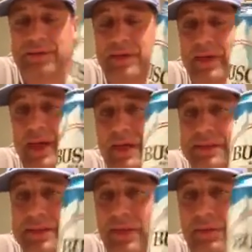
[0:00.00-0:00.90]
again,
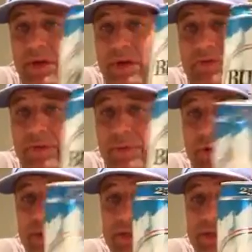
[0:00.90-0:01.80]
C+ for
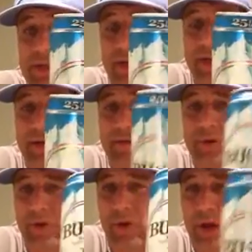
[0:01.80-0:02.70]
Busch. If
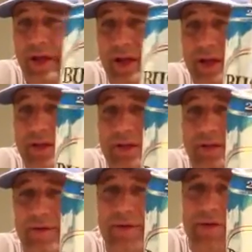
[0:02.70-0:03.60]
you don't like it,
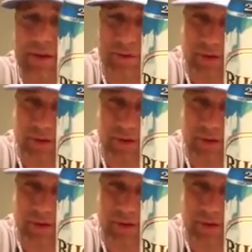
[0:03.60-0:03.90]
if